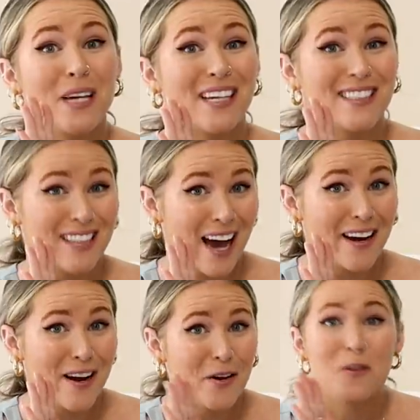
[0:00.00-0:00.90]
Because
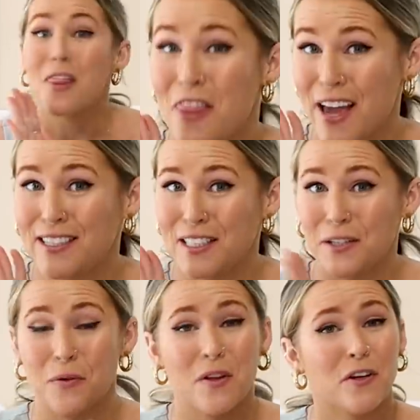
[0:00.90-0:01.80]
side note, they
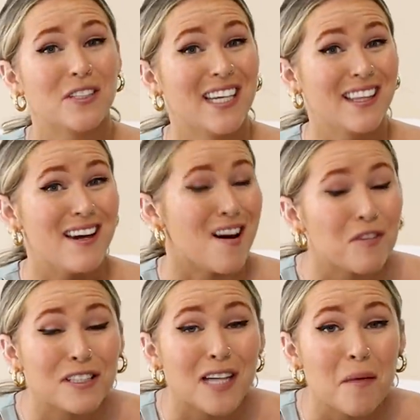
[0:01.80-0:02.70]
do. Their teeth
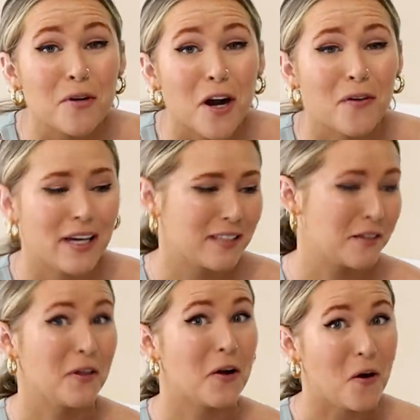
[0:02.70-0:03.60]
never stop growing,
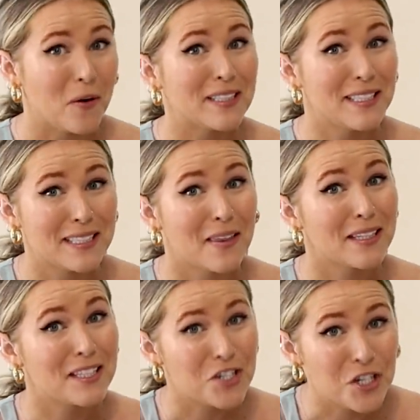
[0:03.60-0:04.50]
so they always need
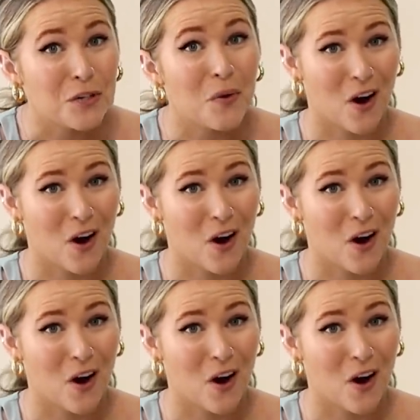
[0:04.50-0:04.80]
something to chew